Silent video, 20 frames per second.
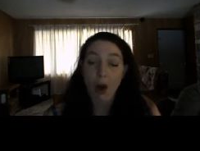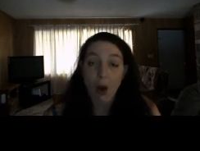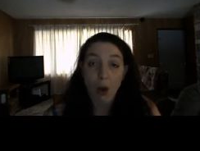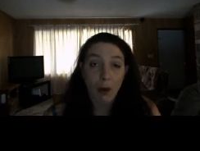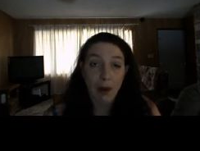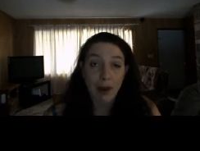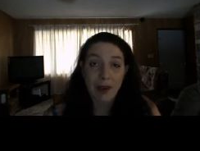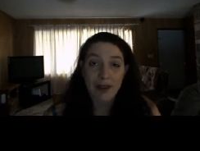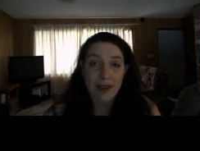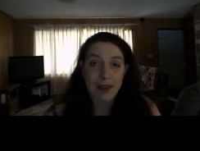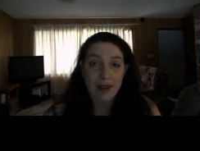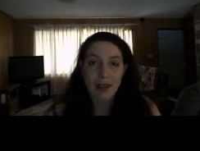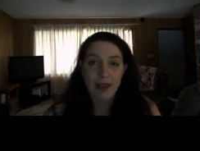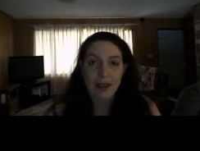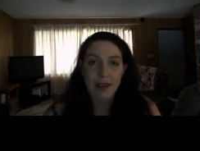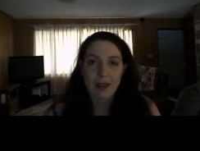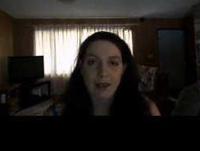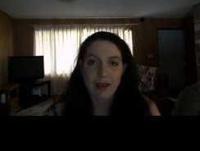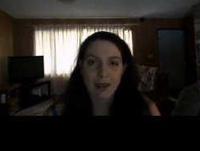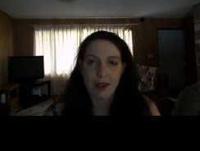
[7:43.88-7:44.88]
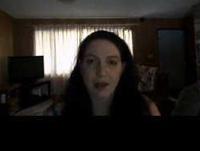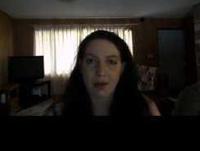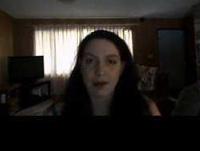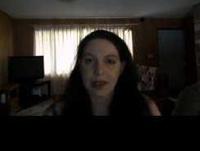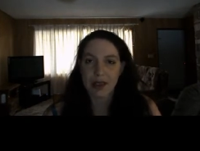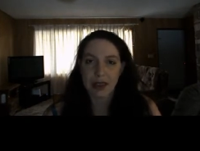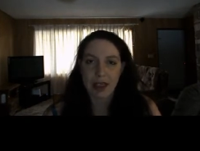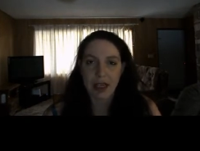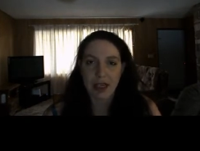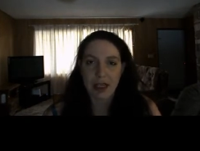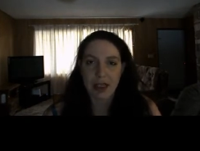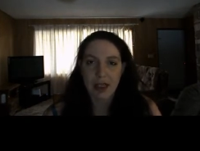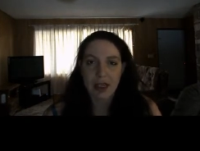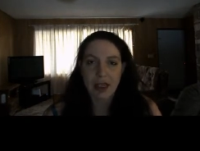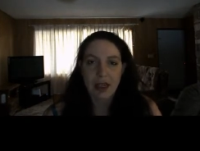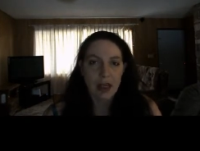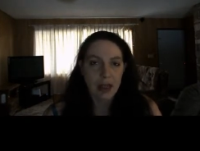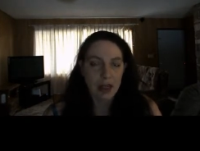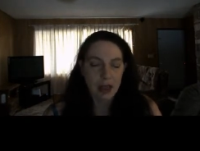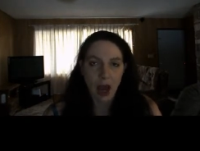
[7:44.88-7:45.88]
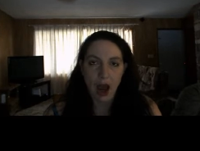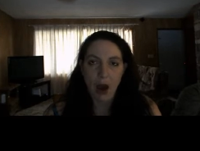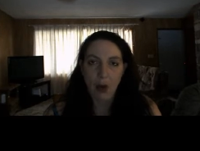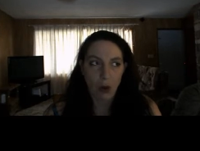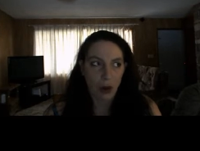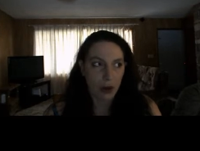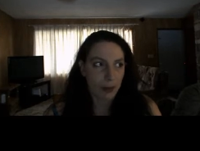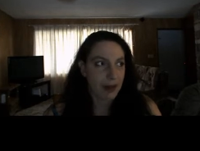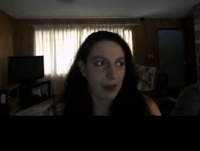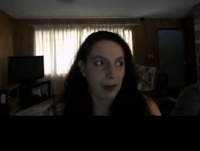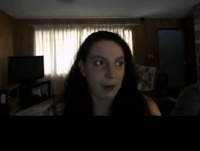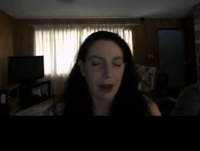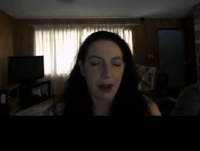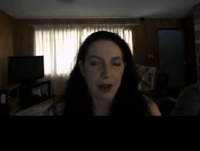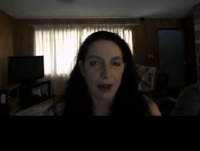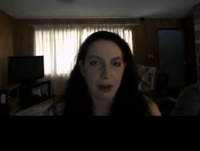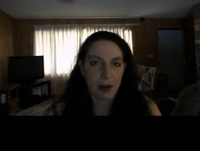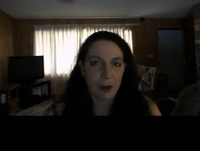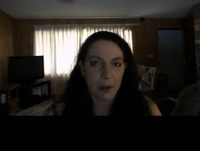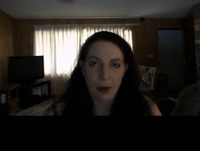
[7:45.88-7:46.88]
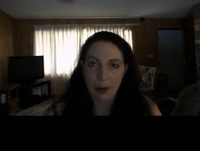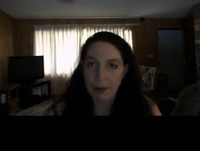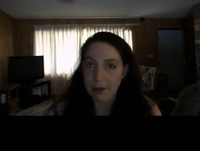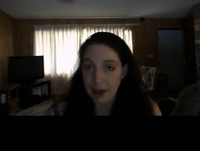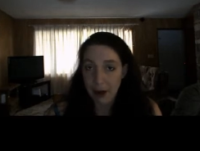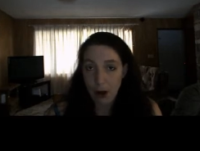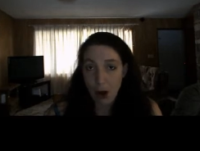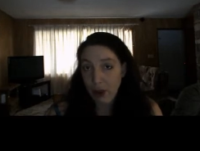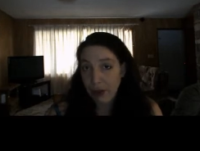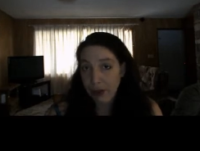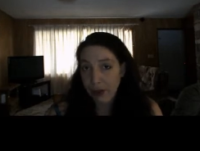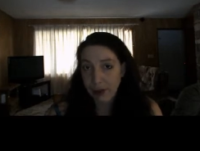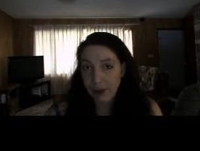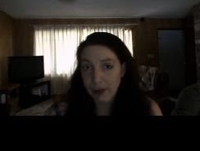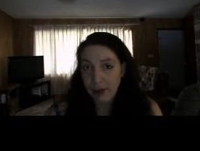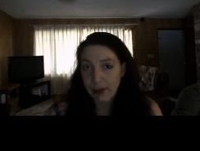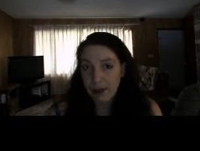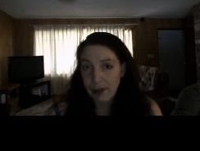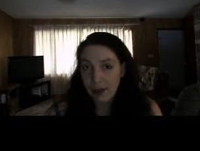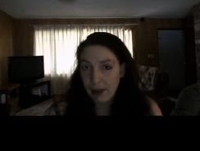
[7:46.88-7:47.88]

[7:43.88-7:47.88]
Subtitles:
Always, since I was a kid. I want to be a writer. I want to be an author.